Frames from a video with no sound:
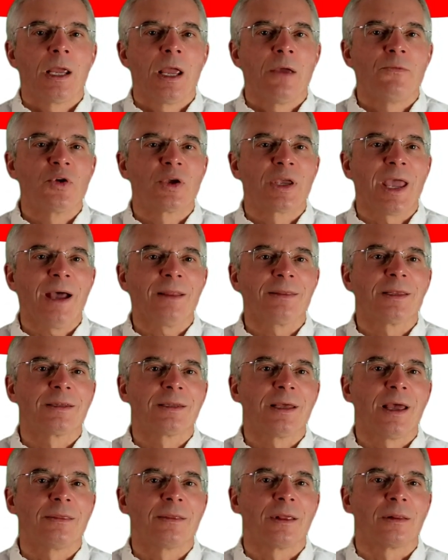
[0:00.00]
If you can't
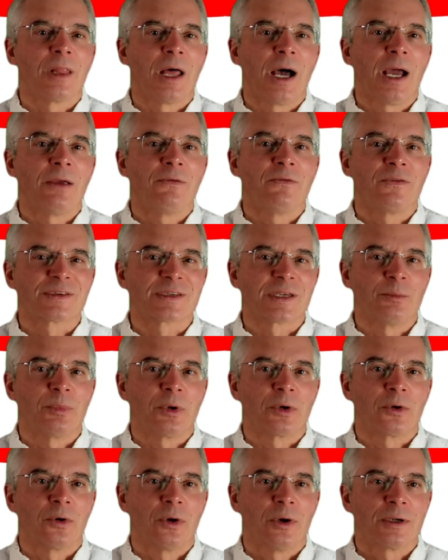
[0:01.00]
attend the live
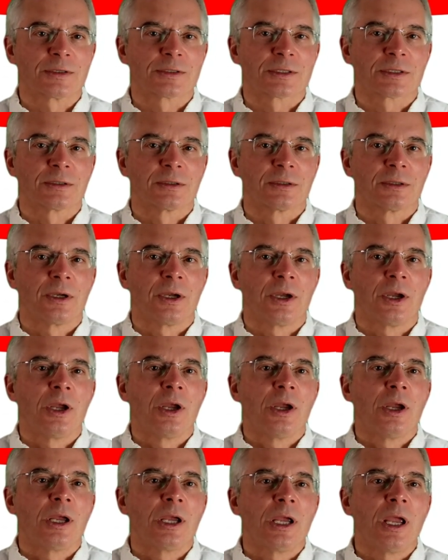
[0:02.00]
simple course,
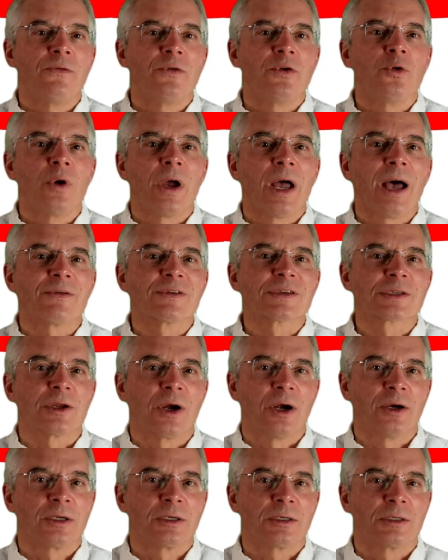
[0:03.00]
if you have
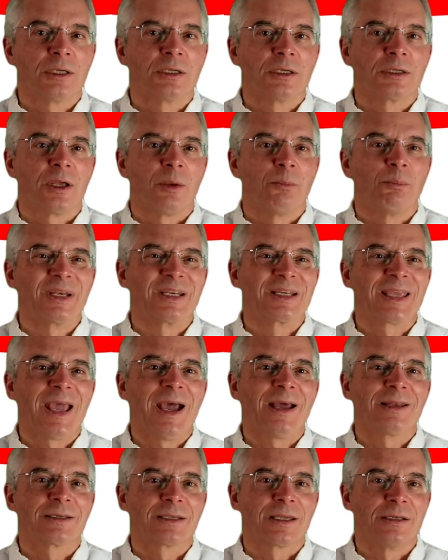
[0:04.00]
started it but
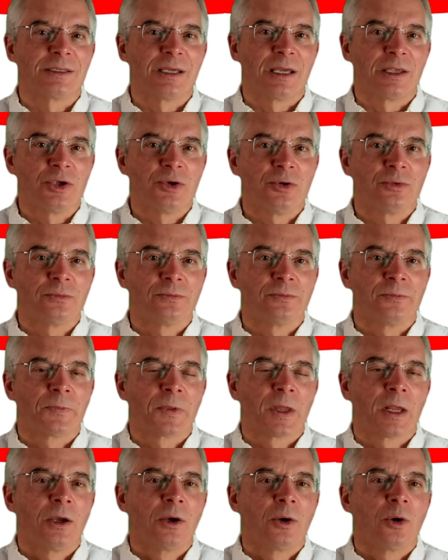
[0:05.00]
can't continue,
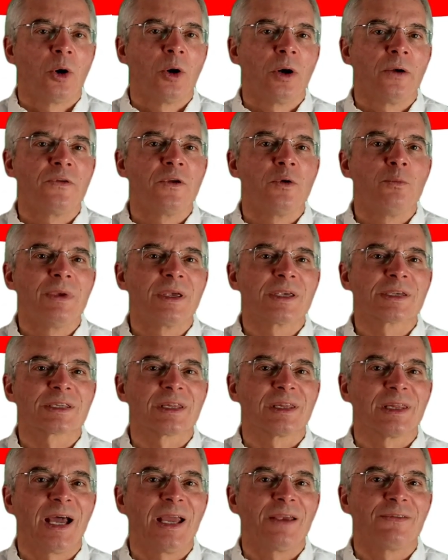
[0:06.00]
or if you
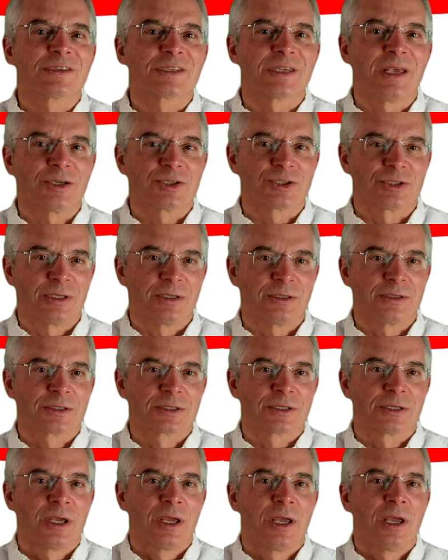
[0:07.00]
miss live
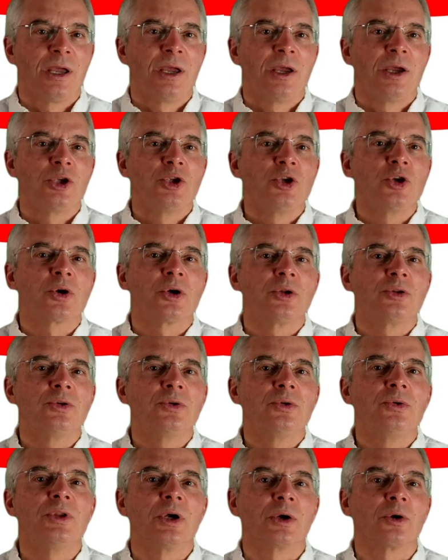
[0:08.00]
sessions, you could
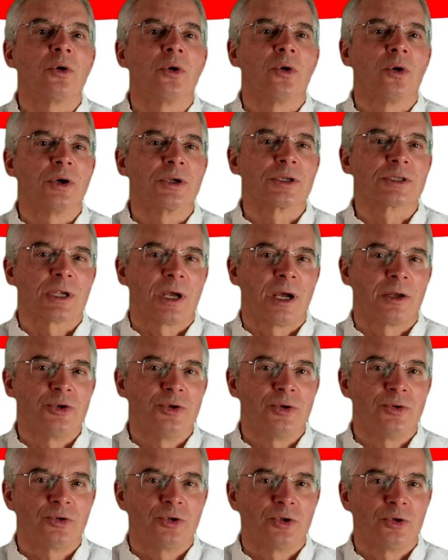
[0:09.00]
do the course on
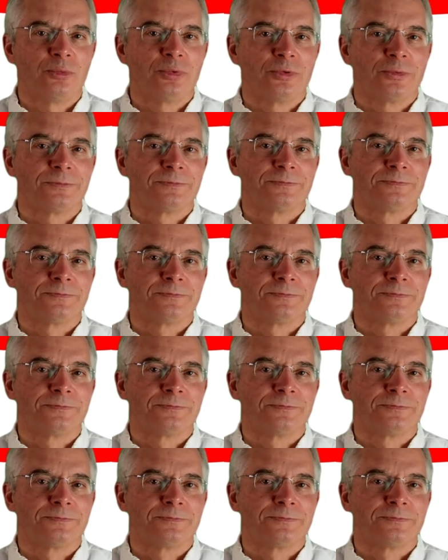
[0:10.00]
YouTube.